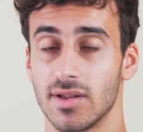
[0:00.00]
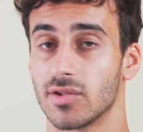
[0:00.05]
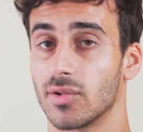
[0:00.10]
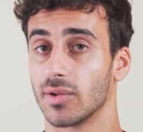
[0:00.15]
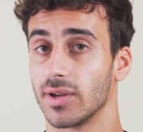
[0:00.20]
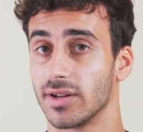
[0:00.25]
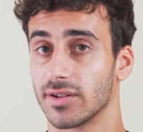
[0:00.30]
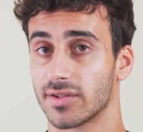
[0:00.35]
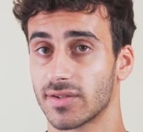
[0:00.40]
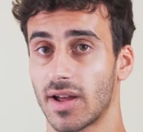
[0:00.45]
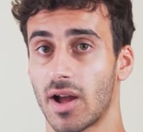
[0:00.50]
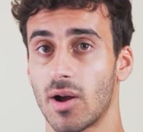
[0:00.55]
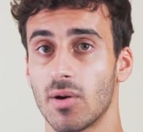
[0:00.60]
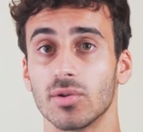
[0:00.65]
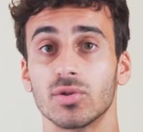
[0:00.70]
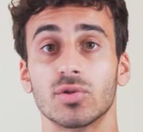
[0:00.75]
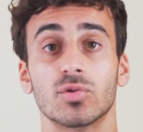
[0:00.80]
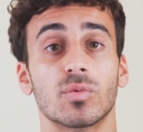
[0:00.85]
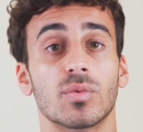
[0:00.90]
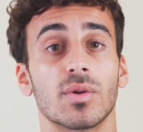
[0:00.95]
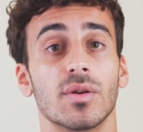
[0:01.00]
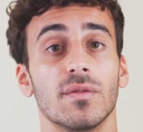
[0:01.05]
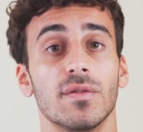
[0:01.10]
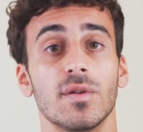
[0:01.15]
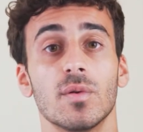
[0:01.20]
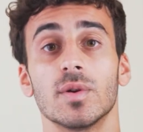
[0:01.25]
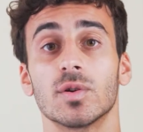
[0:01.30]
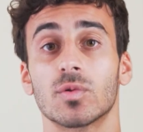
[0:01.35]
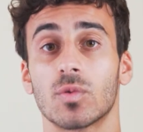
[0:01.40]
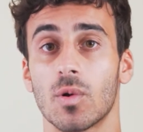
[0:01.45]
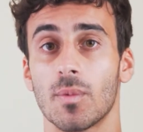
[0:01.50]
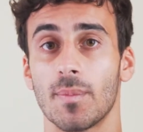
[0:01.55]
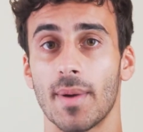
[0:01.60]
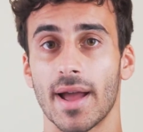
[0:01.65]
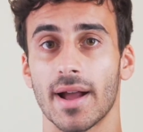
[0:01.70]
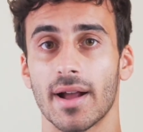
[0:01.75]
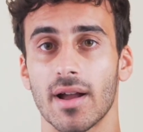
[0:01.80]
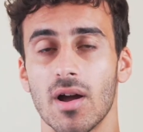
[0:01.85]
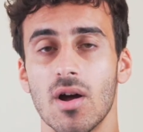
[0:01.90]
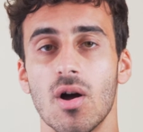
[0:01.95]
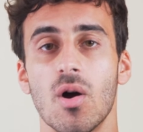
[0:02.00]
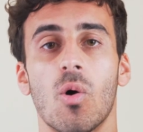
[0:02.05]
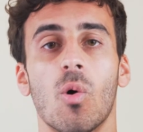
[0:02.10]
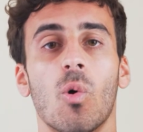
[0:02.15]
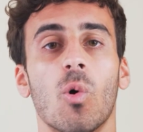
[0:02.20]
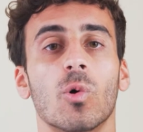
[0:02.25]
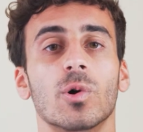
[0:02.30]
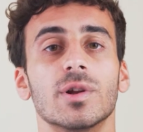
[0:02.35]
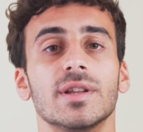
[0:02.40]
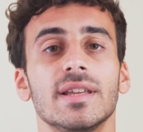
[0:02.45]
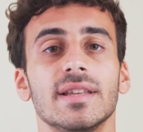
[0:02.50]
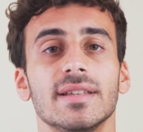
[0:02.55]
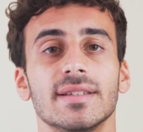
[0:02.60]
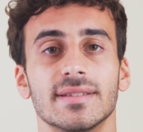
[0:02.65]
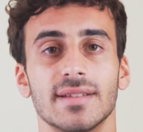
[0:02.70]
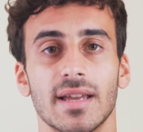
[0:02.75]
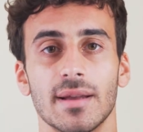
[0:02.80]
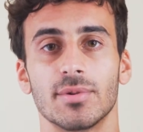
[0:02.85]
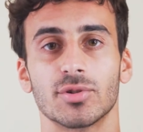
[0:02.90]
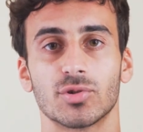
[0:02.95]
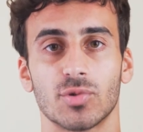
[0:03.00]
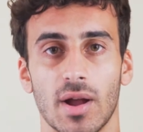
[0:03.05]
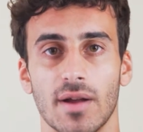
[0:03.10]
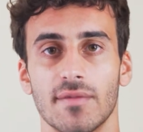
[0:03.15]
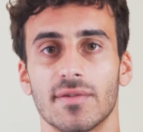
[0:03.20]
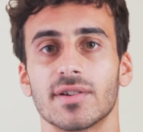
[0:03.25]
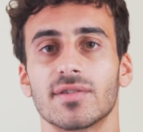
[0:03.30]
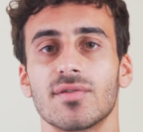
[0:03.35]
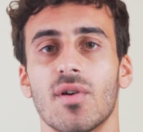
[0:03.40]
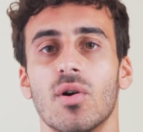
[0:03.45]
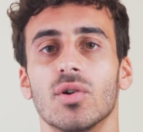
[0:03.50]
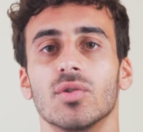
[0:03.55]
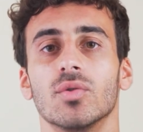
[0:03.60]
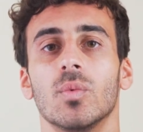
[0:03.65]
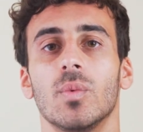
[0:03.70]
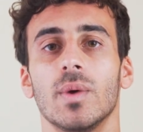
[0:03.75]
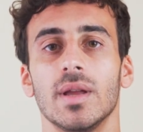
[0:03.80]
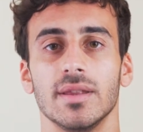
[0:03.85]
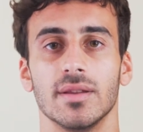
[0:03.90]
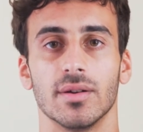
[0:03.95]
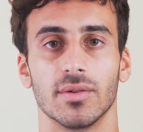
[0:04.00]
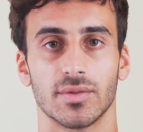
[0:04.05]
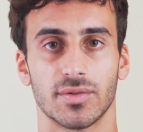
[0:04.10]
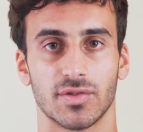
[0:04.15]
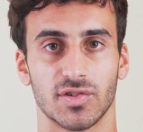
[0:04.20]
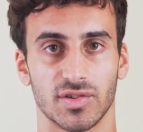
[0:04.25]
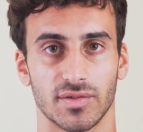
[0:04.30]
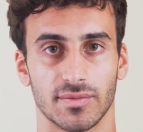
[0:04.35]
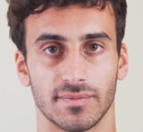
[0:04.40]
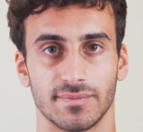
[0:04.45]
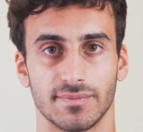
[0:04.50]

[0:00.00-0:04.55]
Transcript: So here's how to review and roll back or disable drivers on Windows